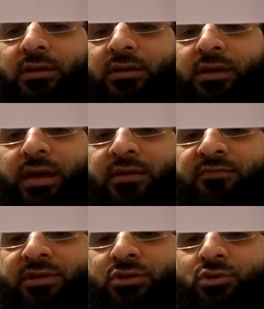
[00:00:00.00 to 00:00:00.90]
and we
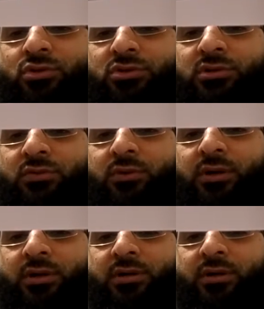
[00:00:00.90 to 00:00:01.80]
use the
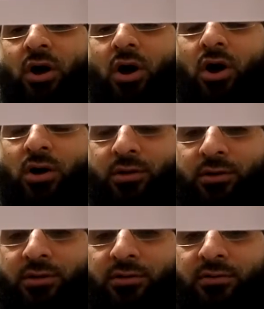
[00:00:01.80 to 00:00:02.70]
word on
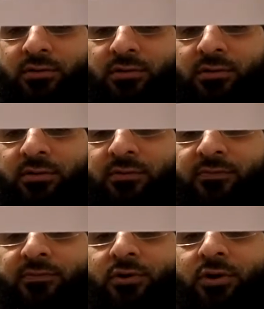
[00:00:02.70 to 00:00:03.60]

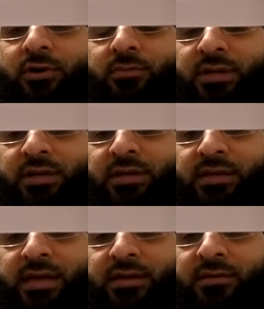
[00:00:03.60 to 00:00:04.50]
for bigger
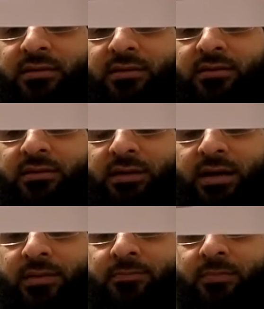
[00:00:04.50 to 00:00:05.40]
than
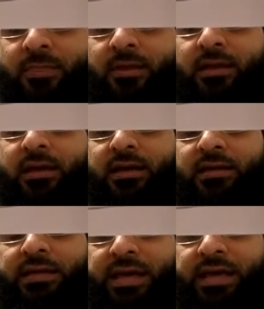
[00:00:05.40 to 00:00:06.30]
time like
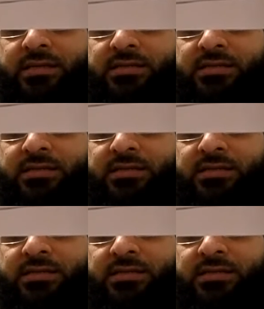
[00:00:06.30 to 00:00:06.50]
days,